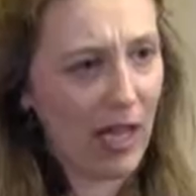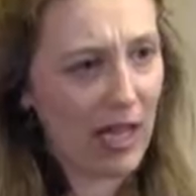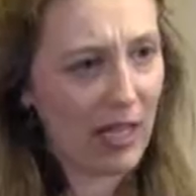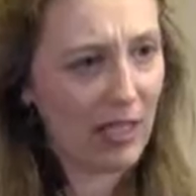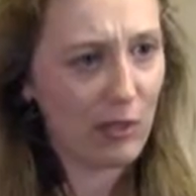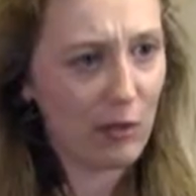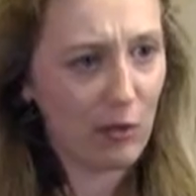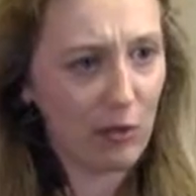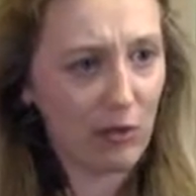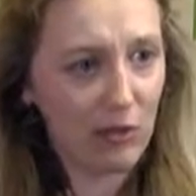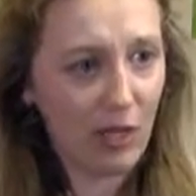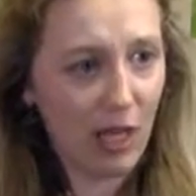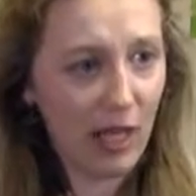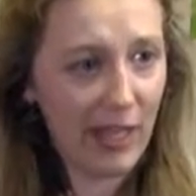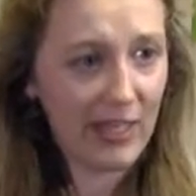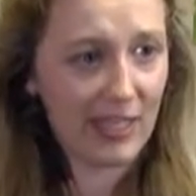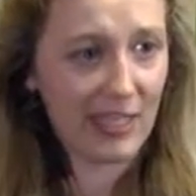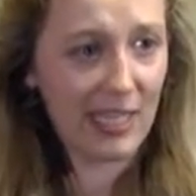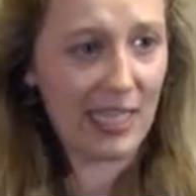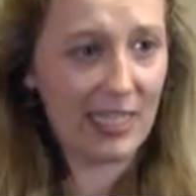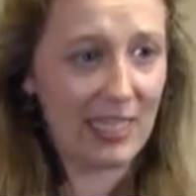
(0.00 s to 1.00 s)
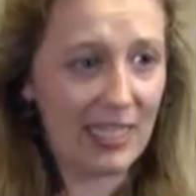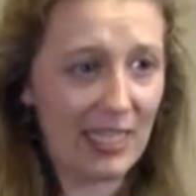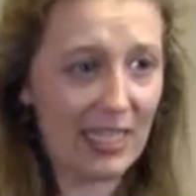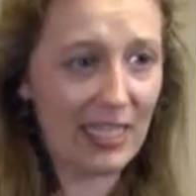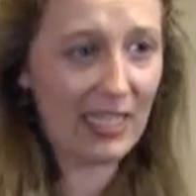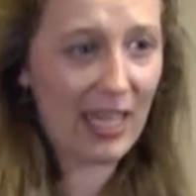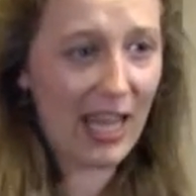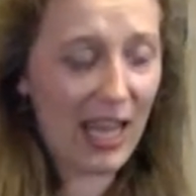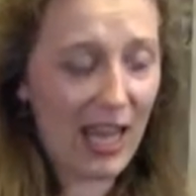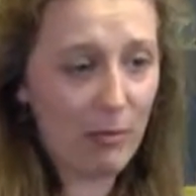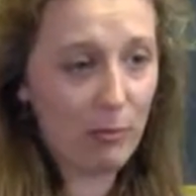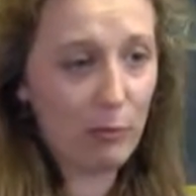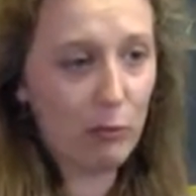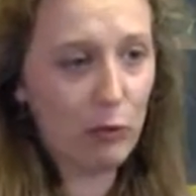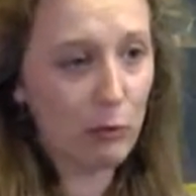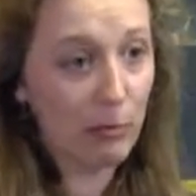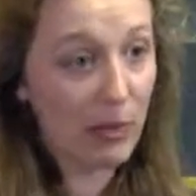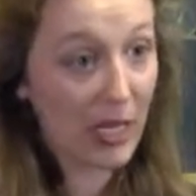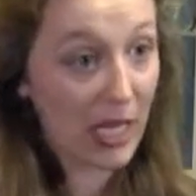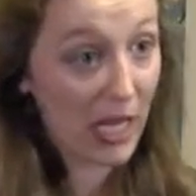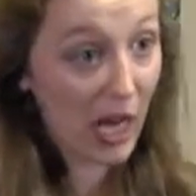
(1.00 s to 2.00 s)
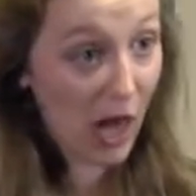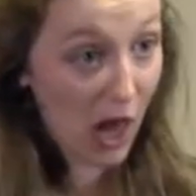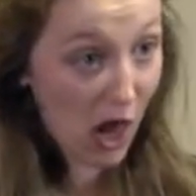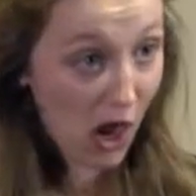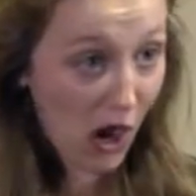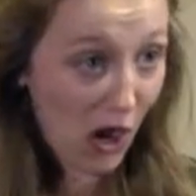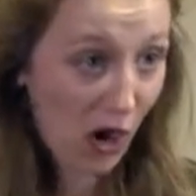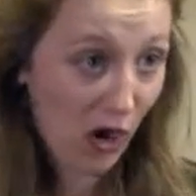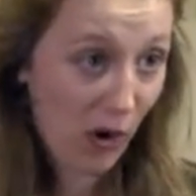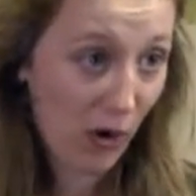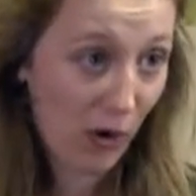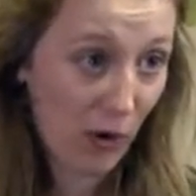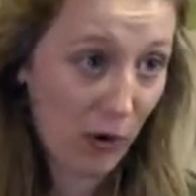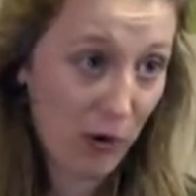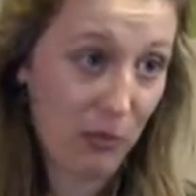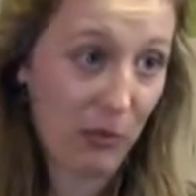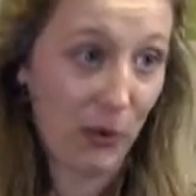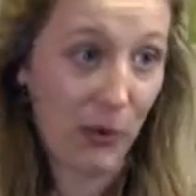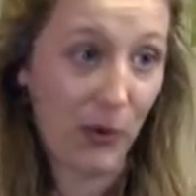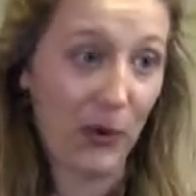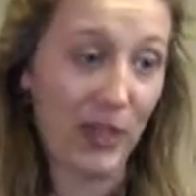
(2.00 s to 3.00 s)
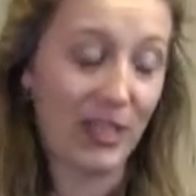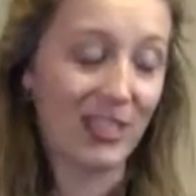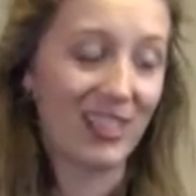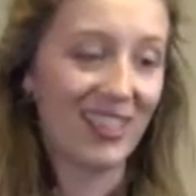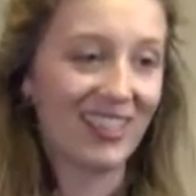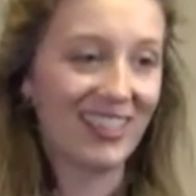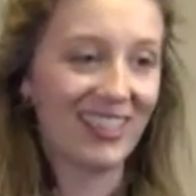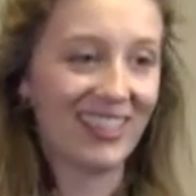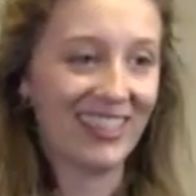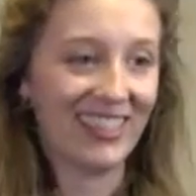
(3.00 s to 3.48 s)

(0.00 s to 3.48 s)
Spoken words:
and your line dancing game will be on point.